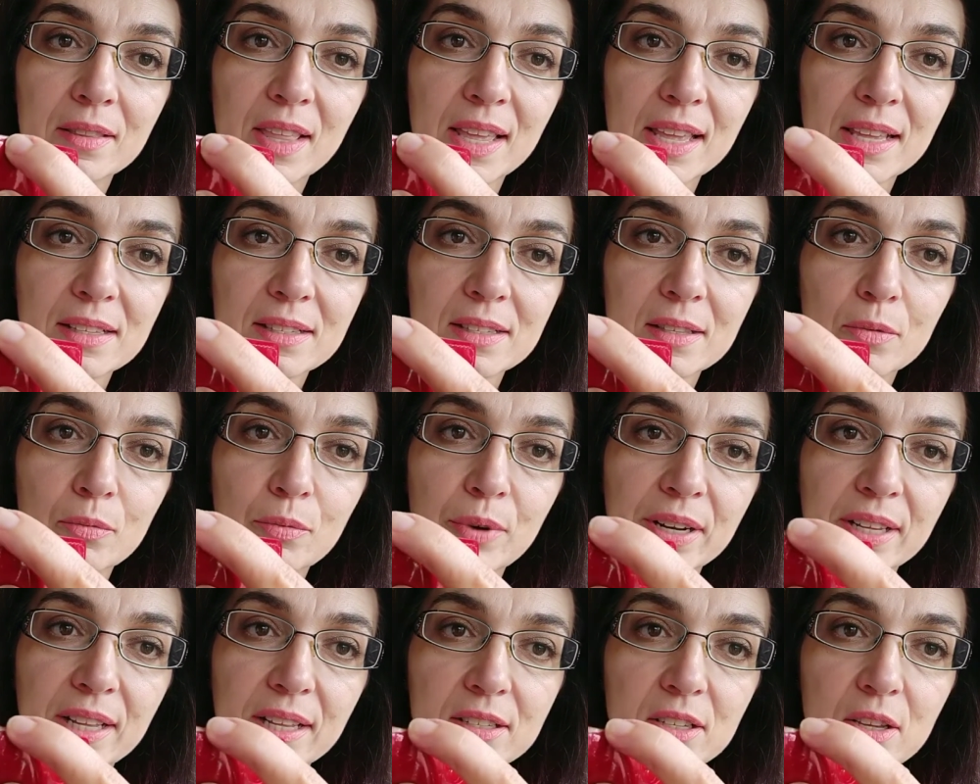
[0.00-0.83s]
There's the
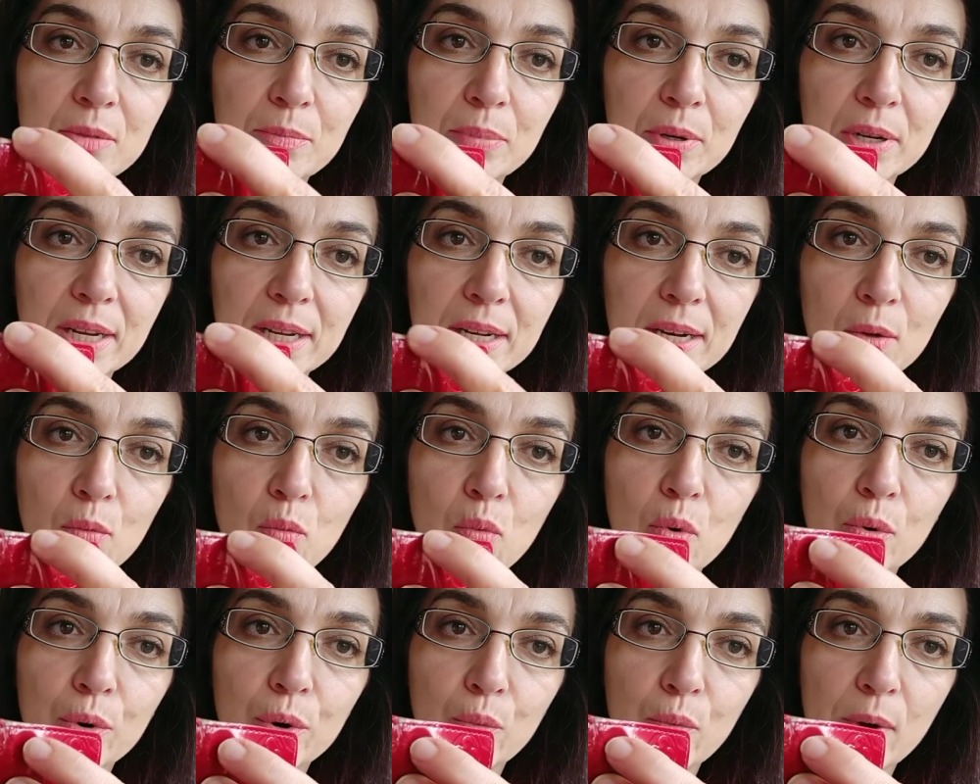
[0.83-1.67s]
red that's completely
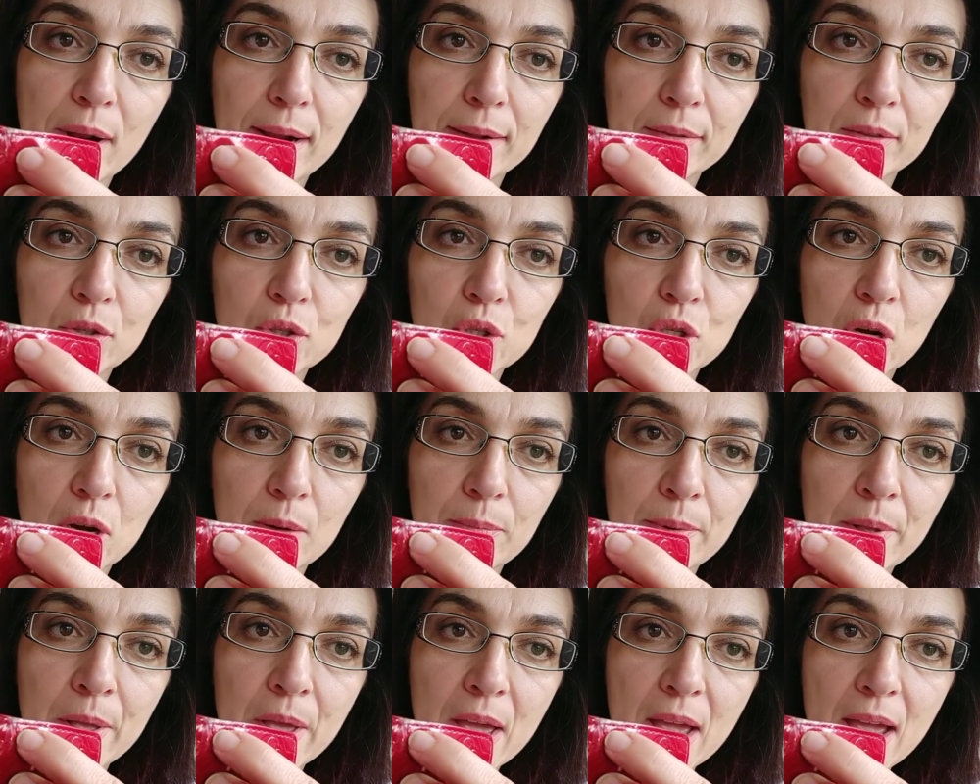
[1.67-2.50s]
worn away at the
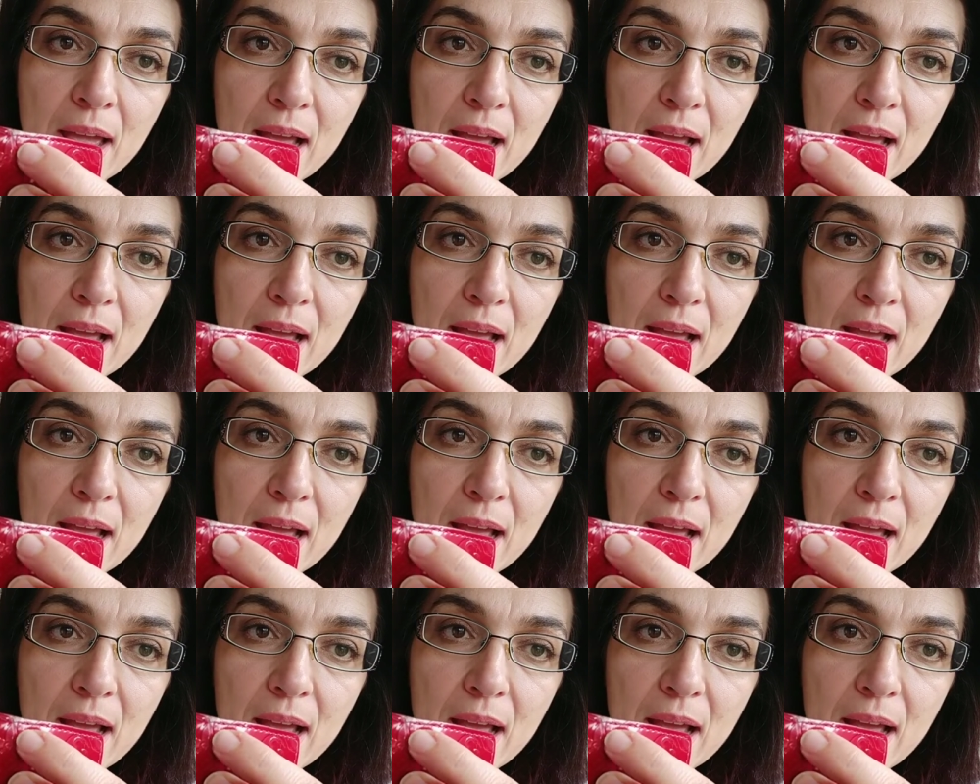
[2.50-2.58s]
top,